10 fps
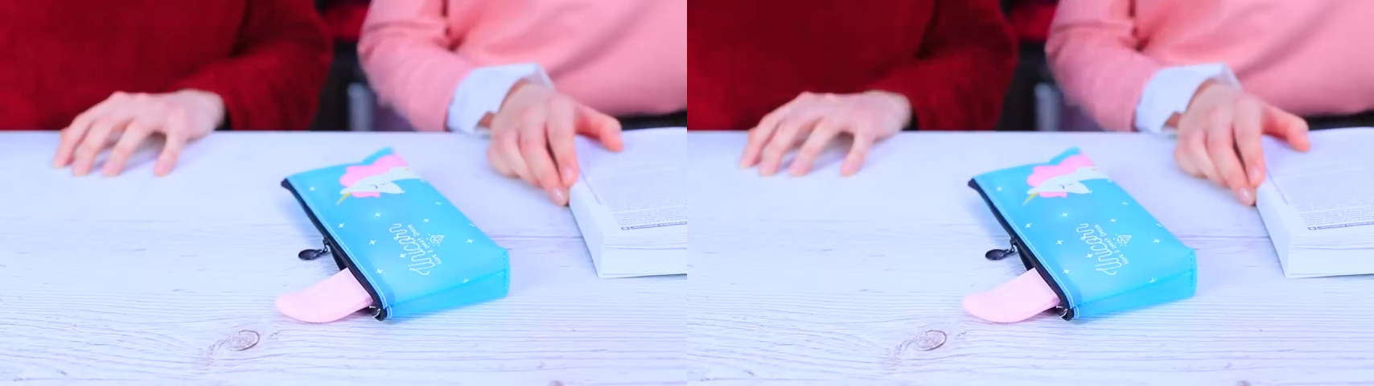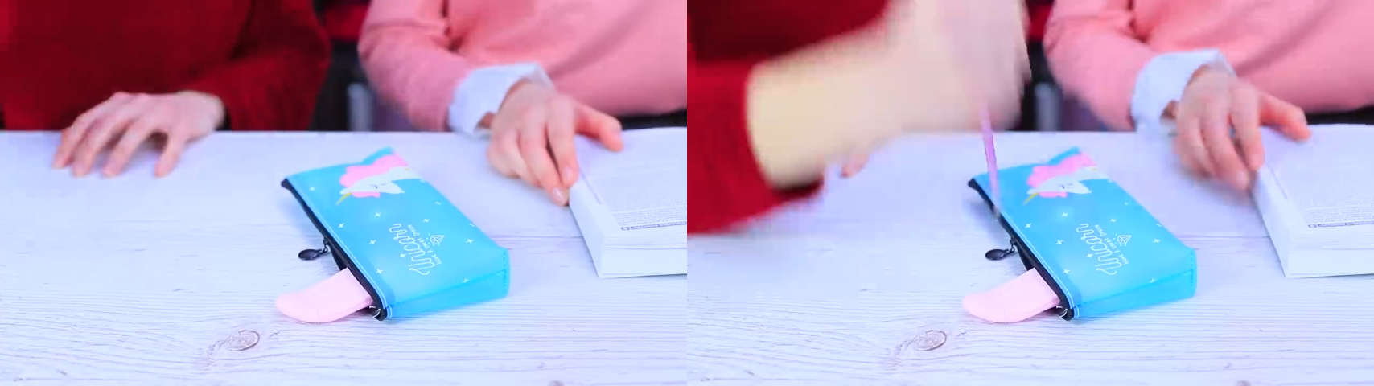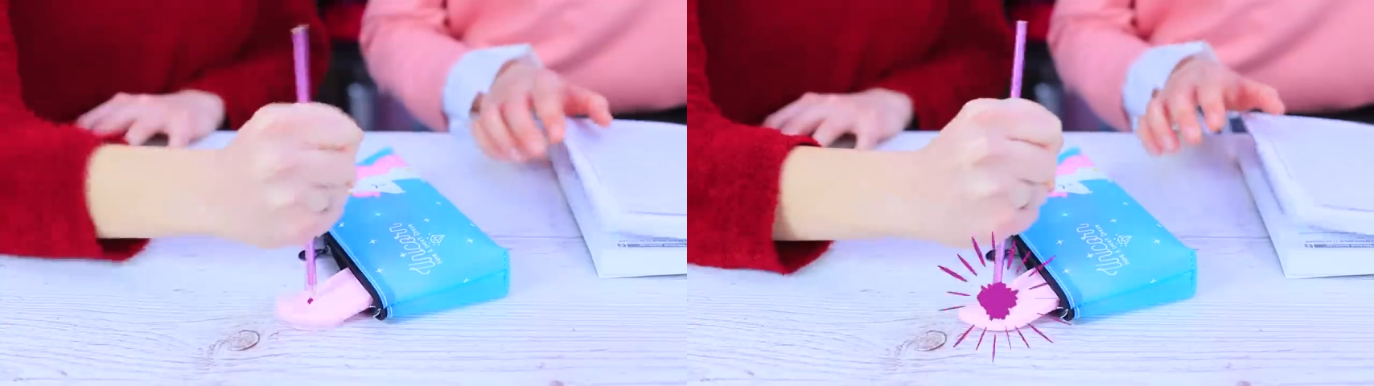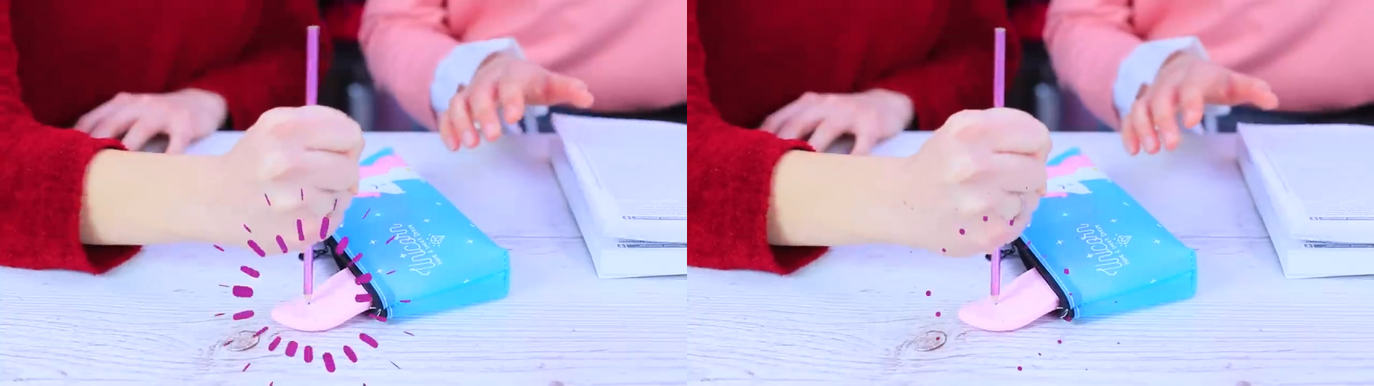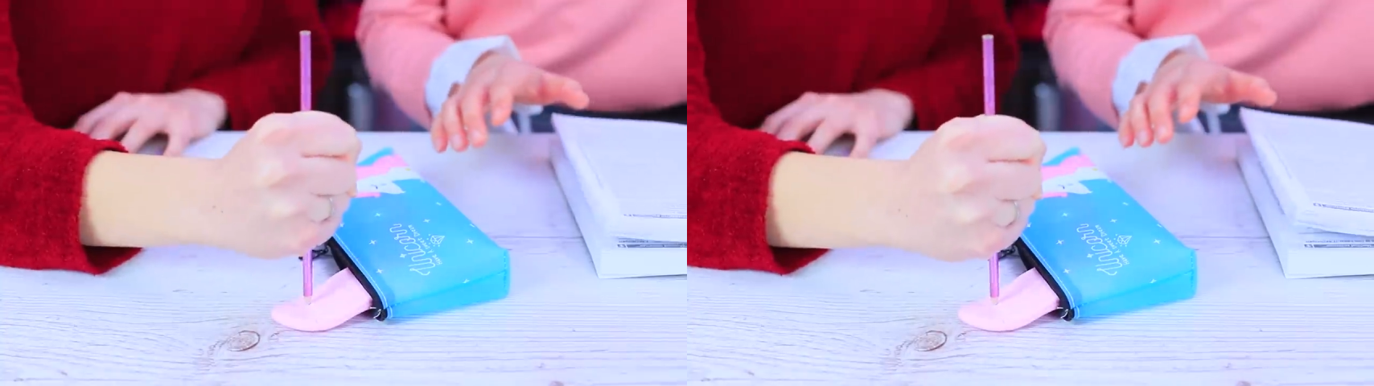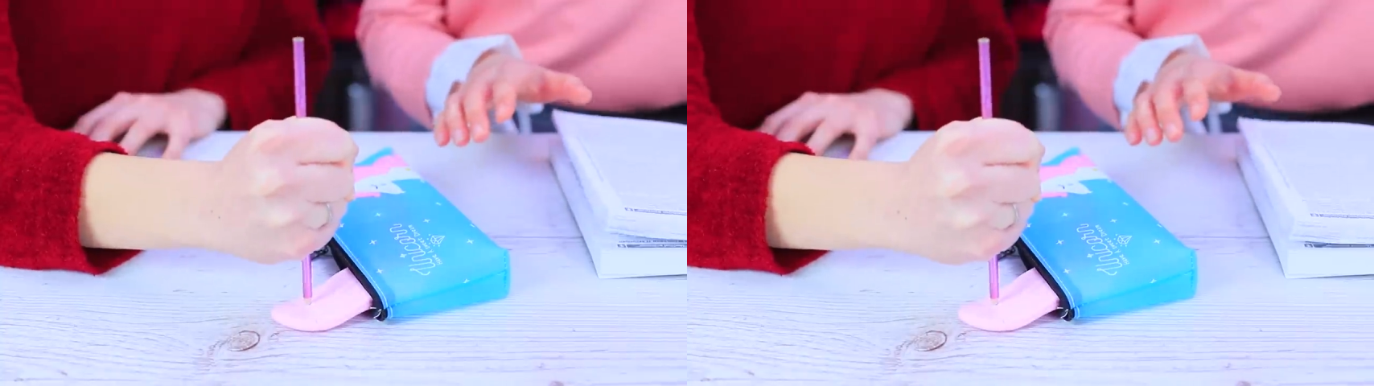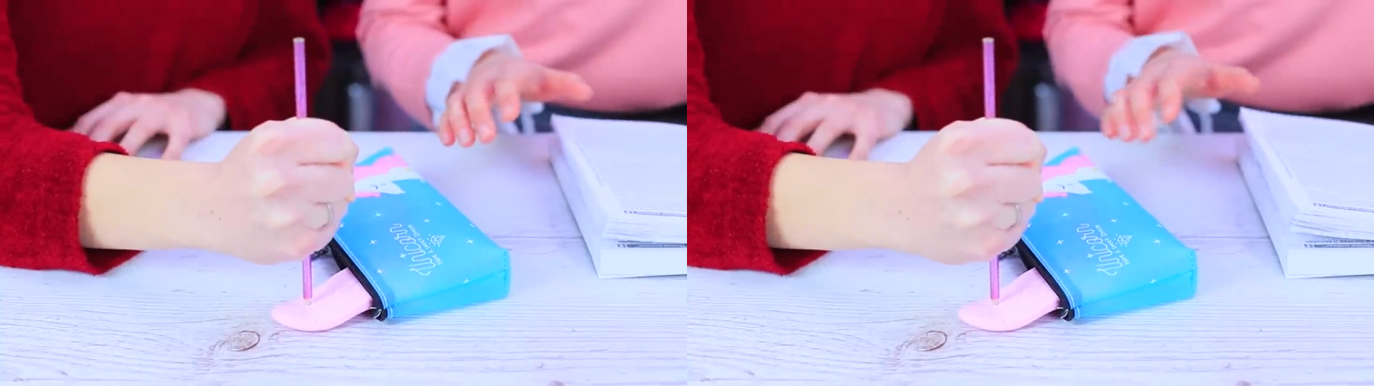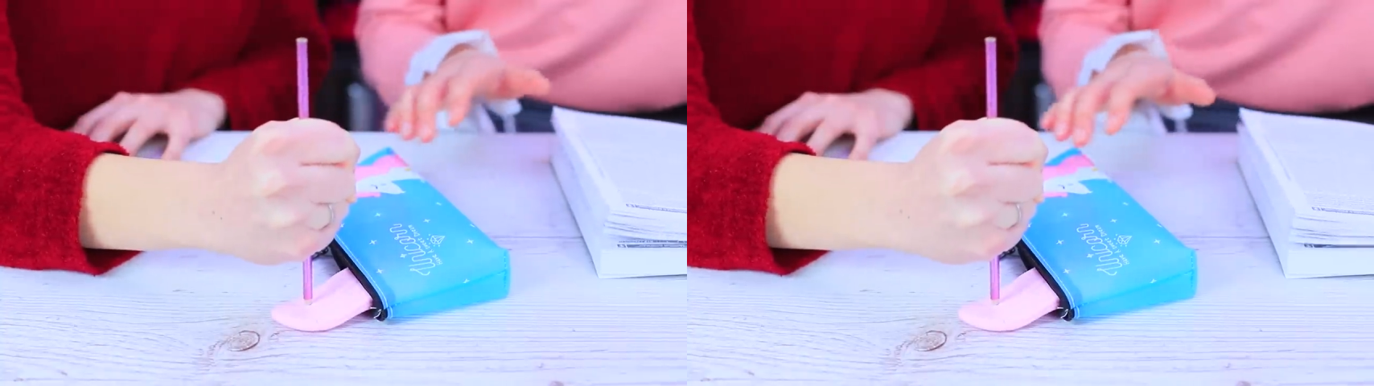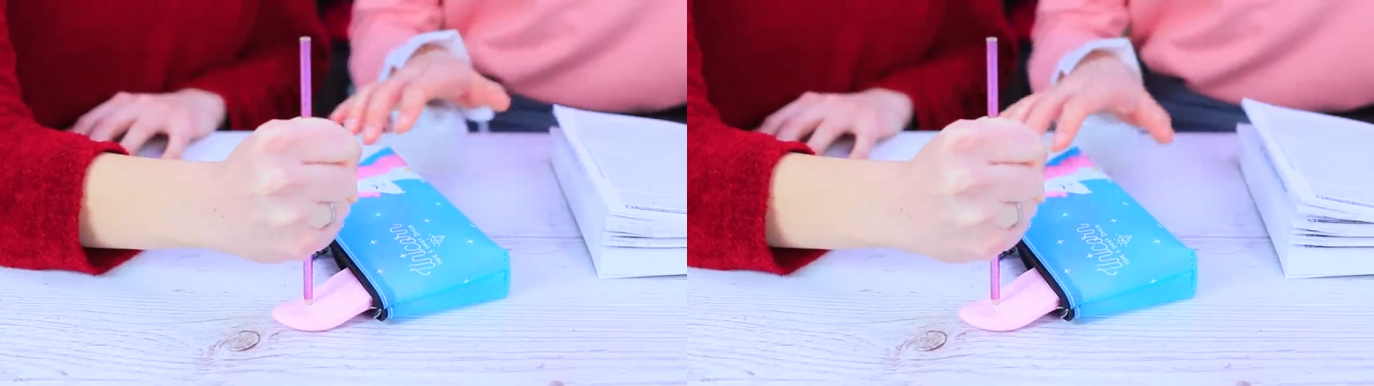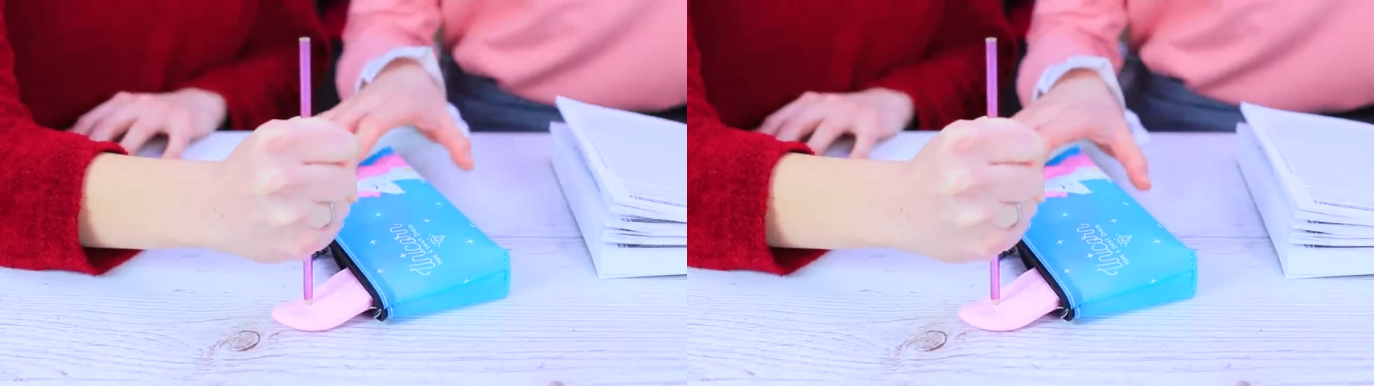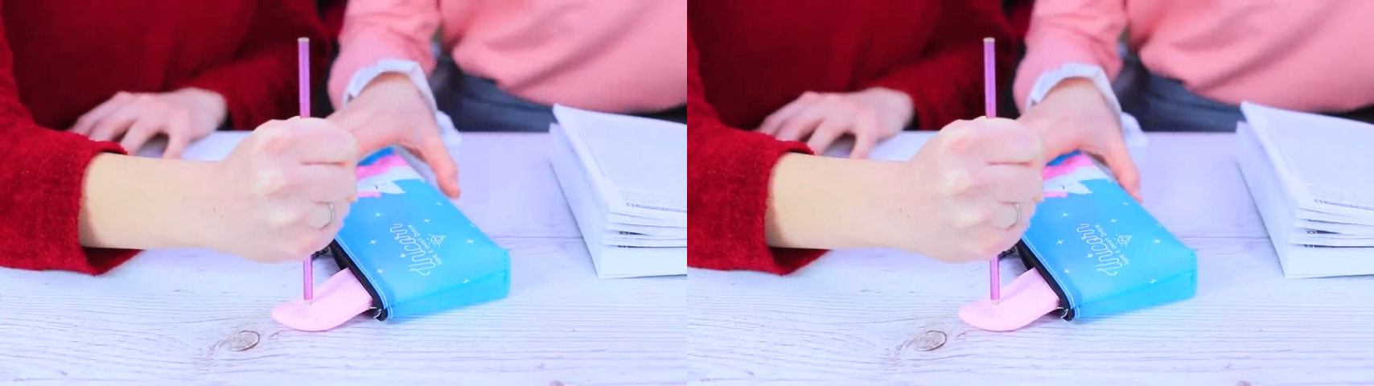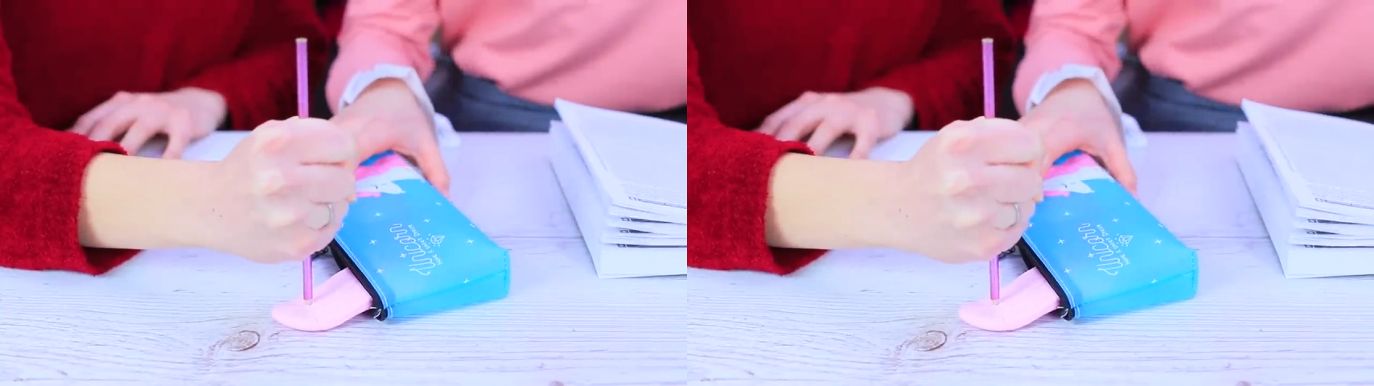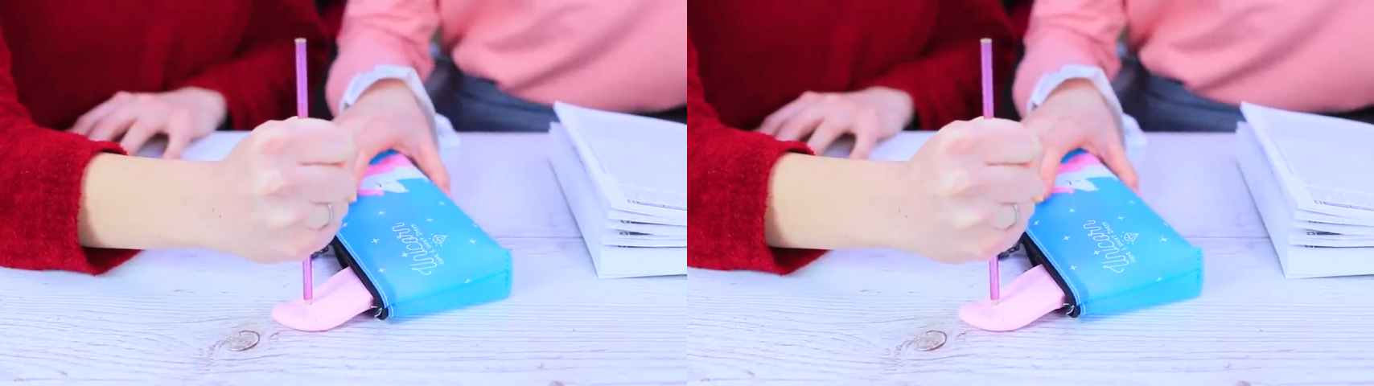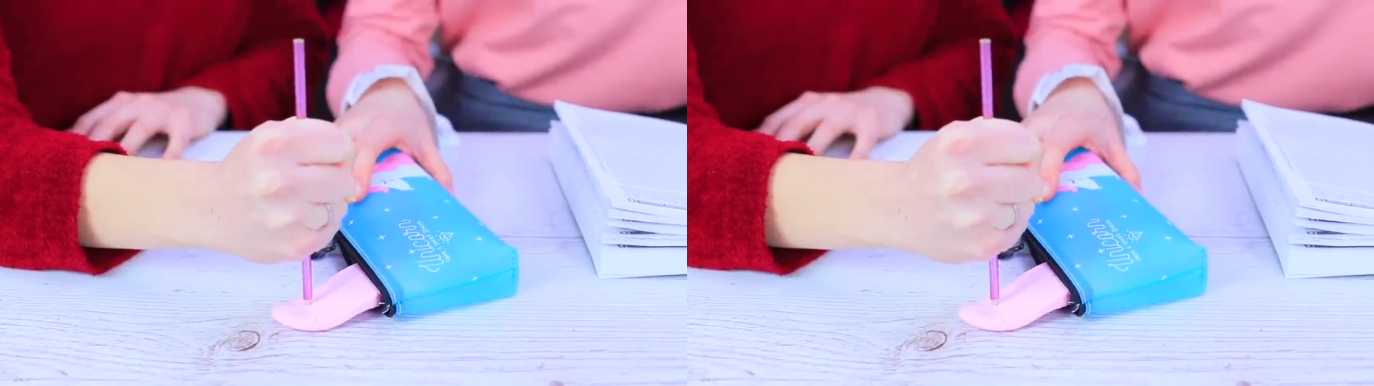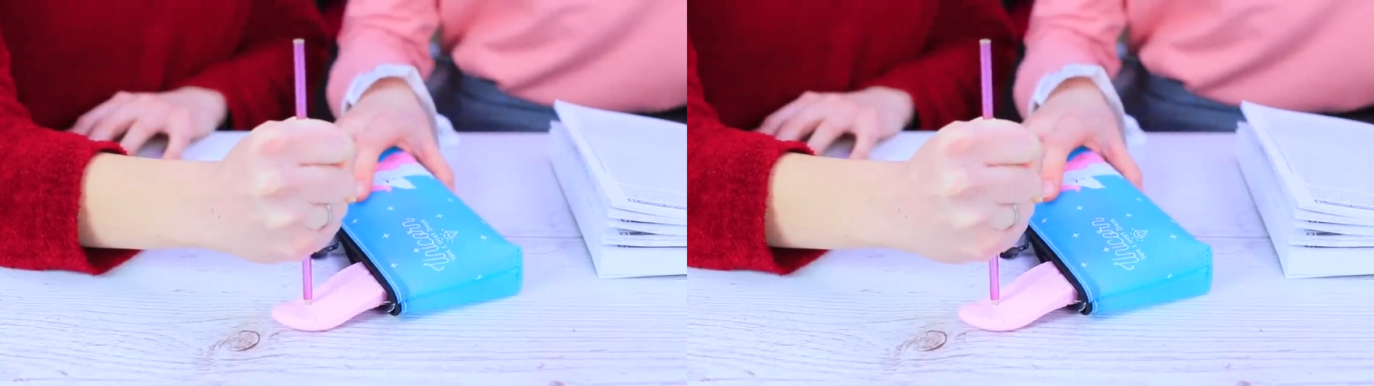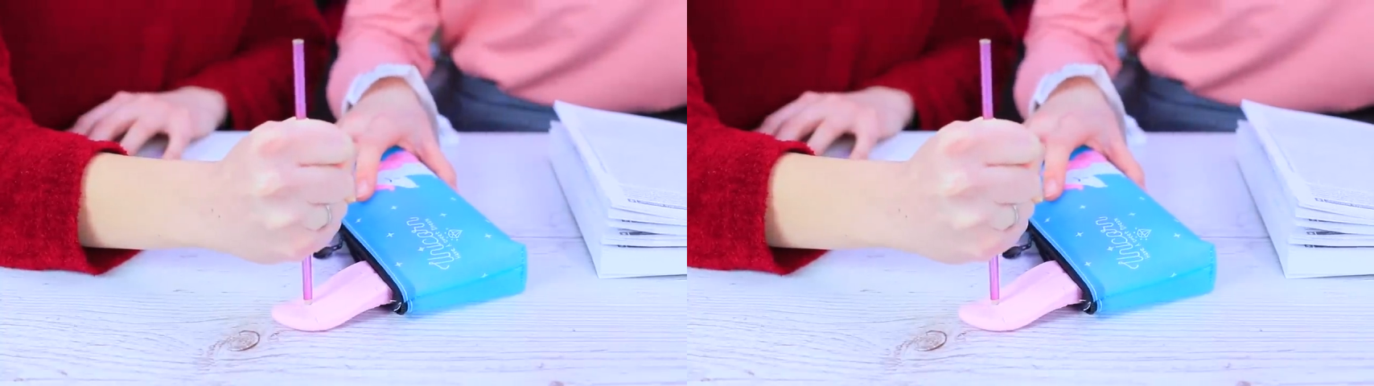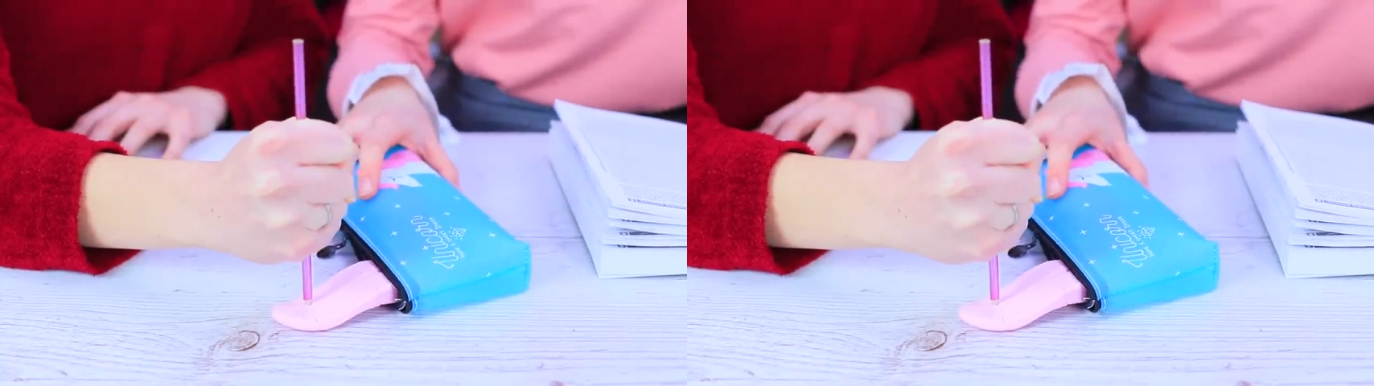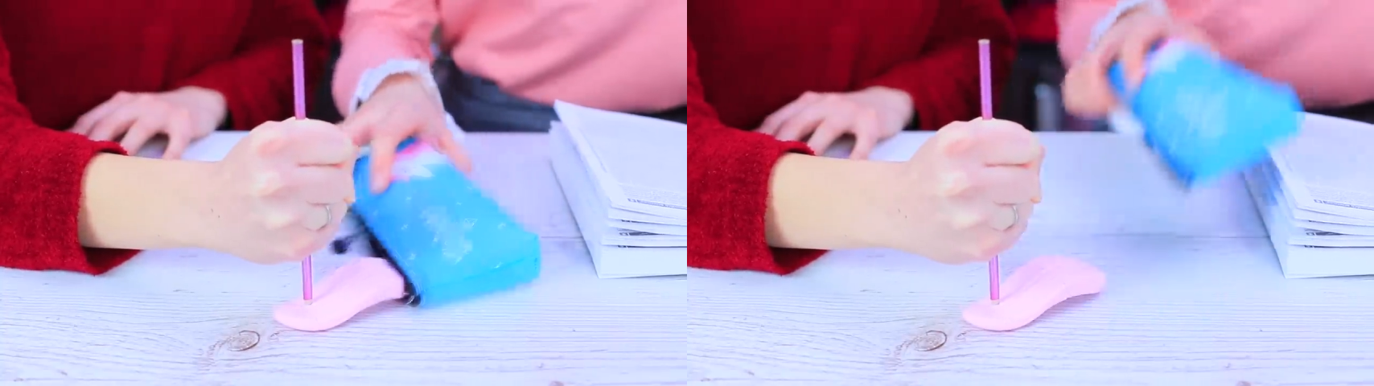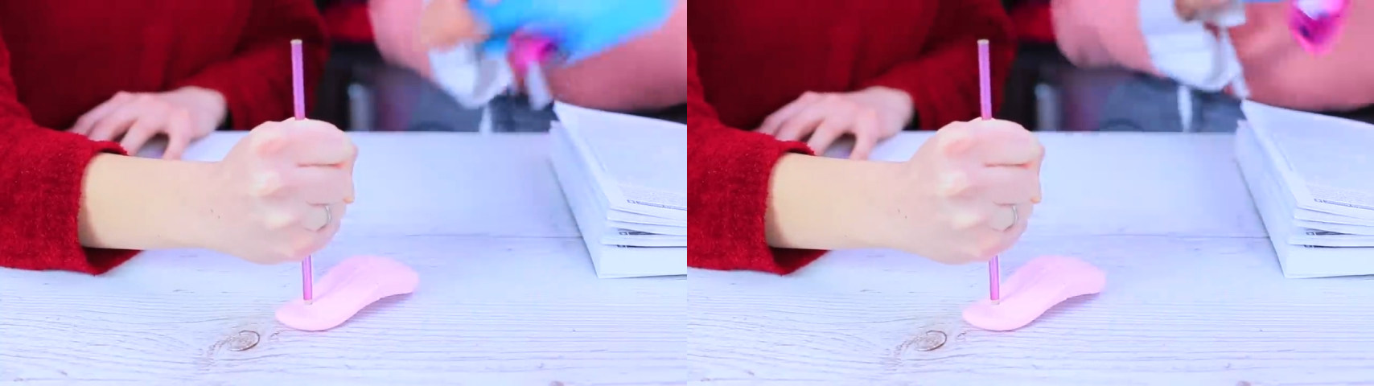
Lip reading: No face is visible, so there are no lips to read.